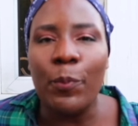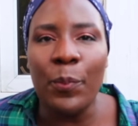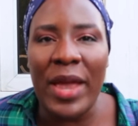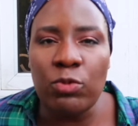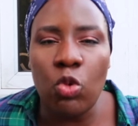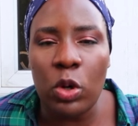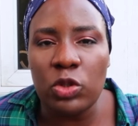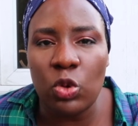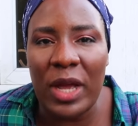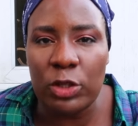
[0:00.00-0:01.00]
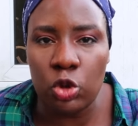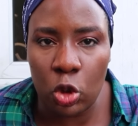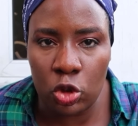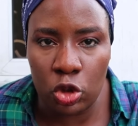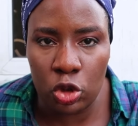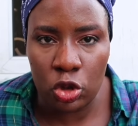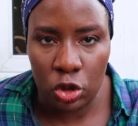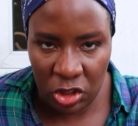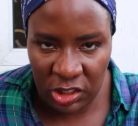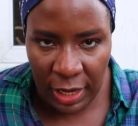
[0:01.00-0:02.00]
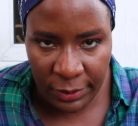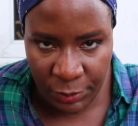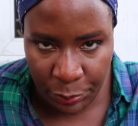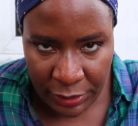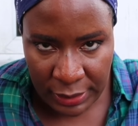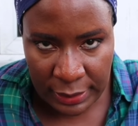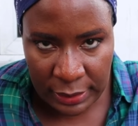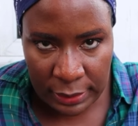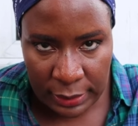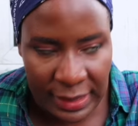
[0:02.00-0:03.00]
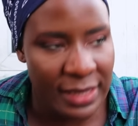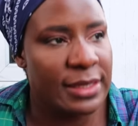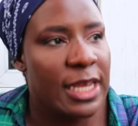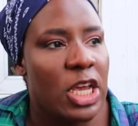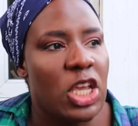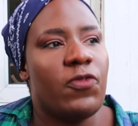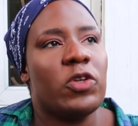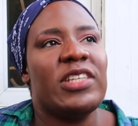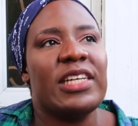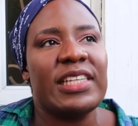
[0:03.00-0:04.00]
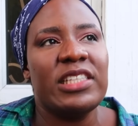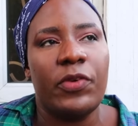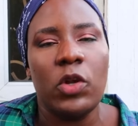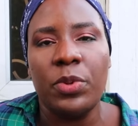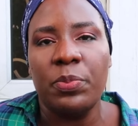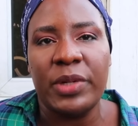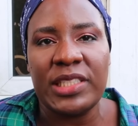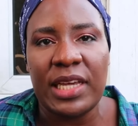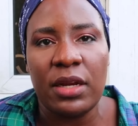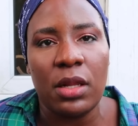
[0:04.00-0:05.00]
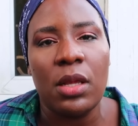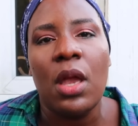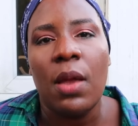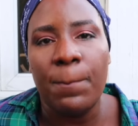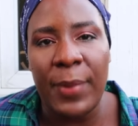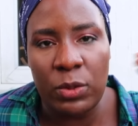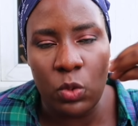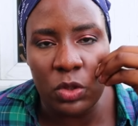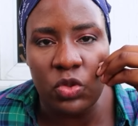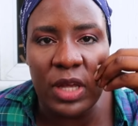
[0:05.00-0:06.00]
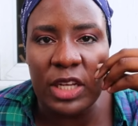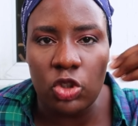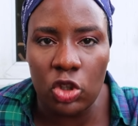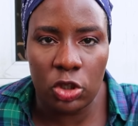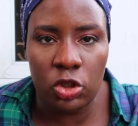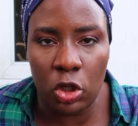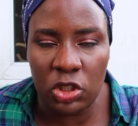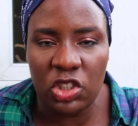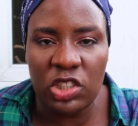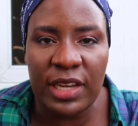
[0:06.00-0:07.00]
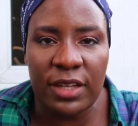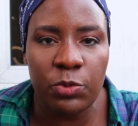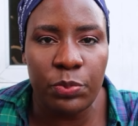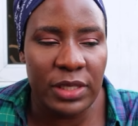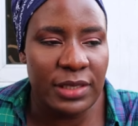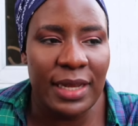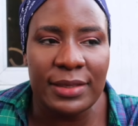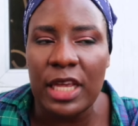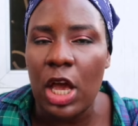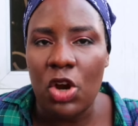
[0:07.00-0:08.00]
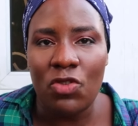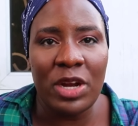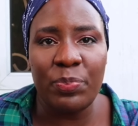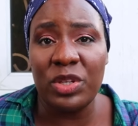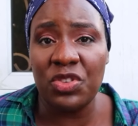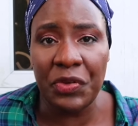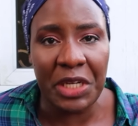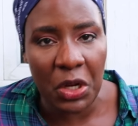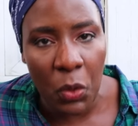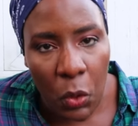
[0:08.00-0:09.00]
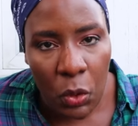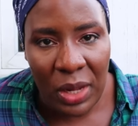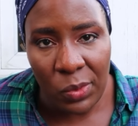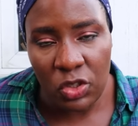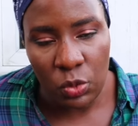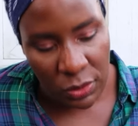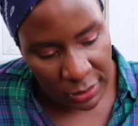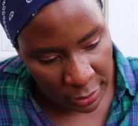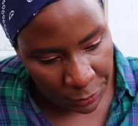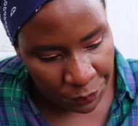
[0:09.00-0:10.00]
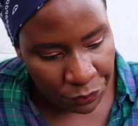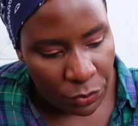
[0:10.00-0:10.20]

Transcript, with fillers: men will want to go and touch the child's breasts. That if your child starts developing breasts early, men want to go and touch the child's breast, that rape is real low. That's what she was saying.